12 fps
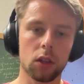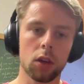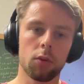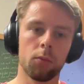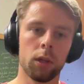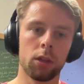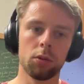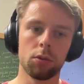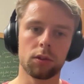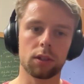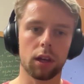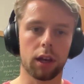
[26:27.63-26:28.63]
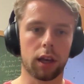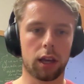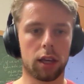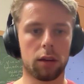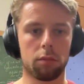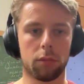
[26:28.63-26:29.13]
we use
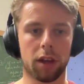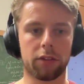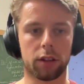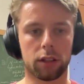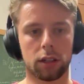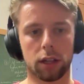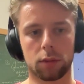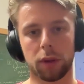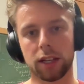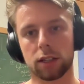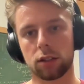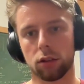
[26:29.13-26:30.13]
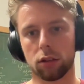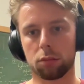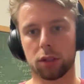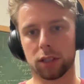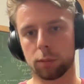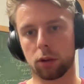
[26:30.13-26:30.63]
a method that's based on
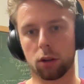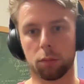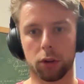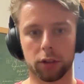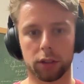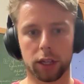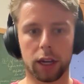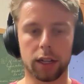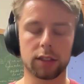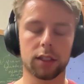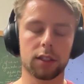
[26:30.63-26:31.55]
principal component analysis.